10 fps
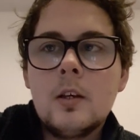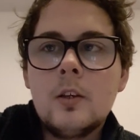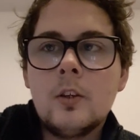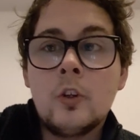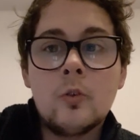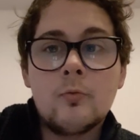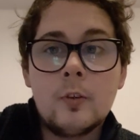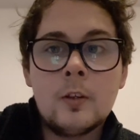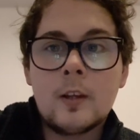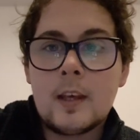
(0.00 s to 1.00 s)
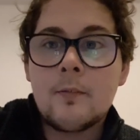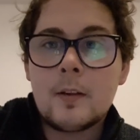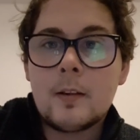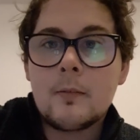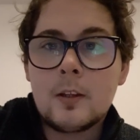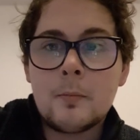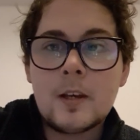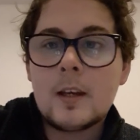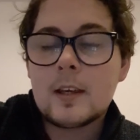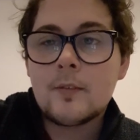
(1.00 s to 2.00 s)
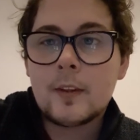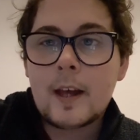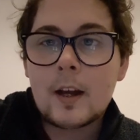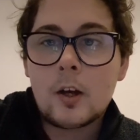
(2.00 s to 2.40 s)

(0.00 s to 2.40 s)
you're being given that